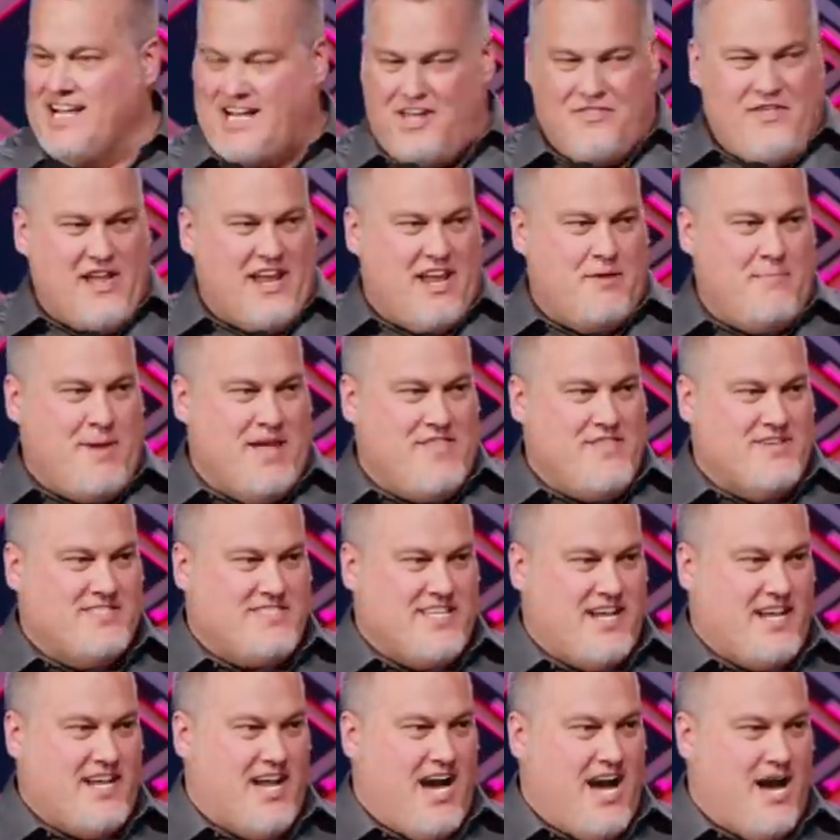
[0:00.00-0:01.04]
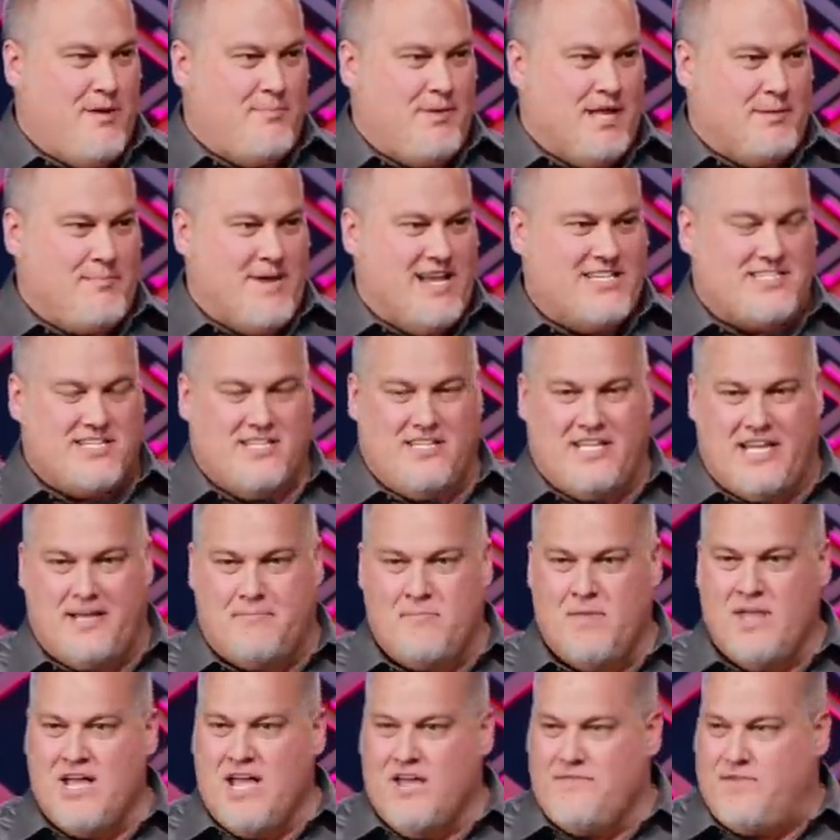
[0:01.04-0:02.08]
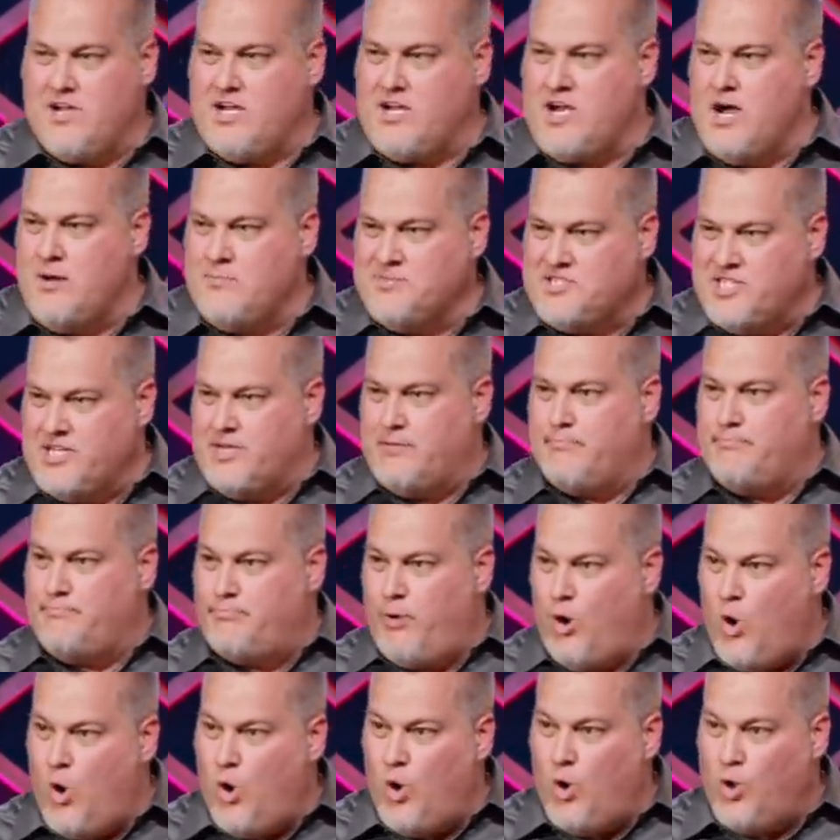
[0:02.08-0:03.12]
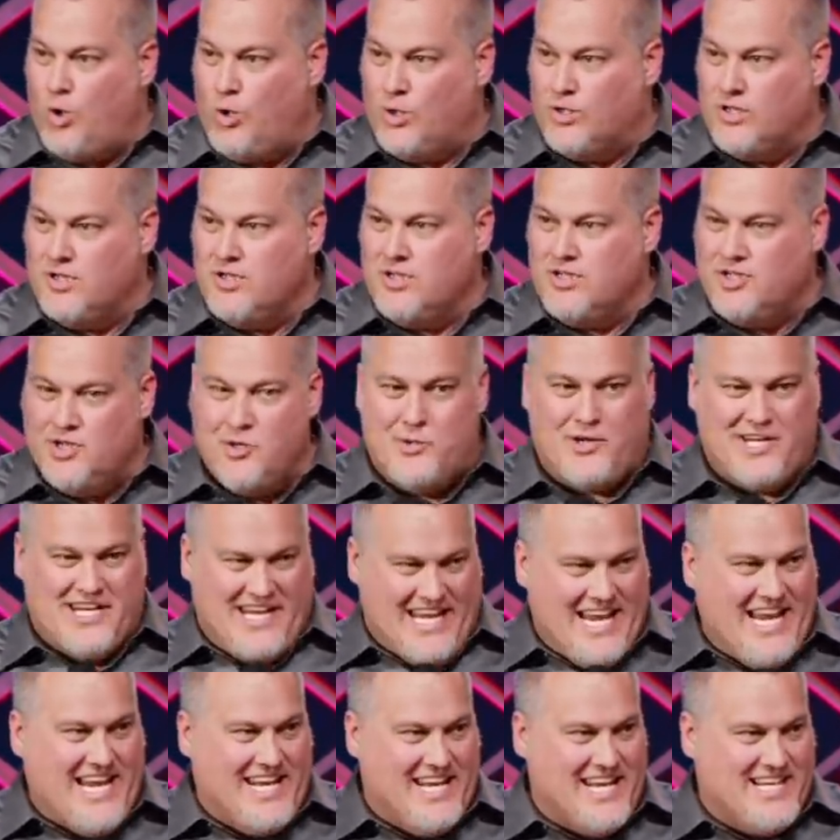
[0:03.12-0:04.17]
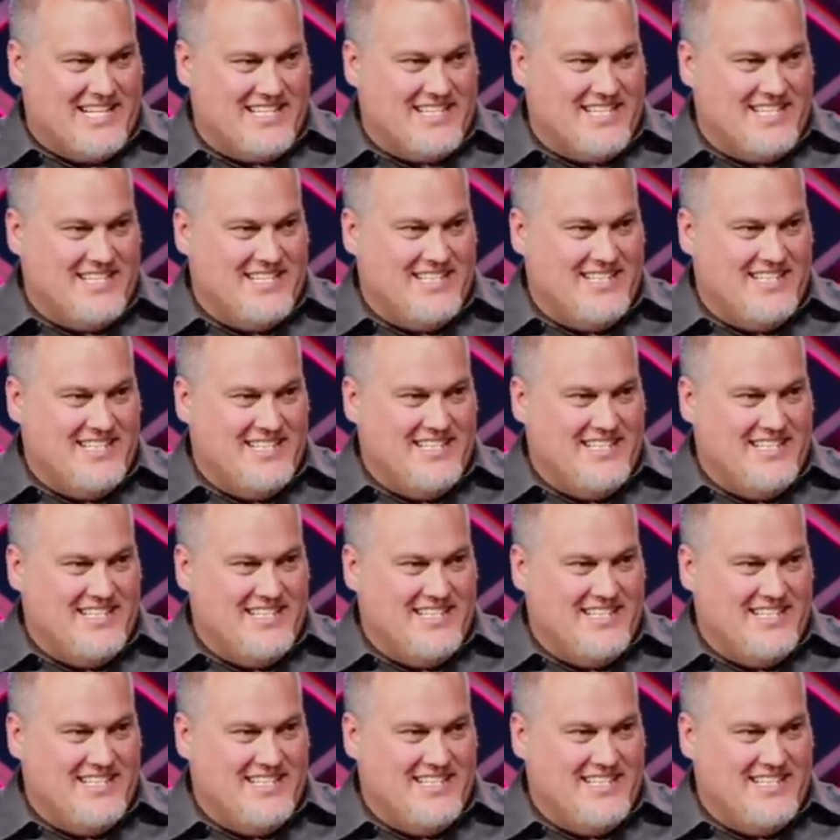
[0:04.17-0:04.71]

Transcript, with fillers: Like, I think he made this thing up. Like, basically, if it comes in a bowl, you can eat it.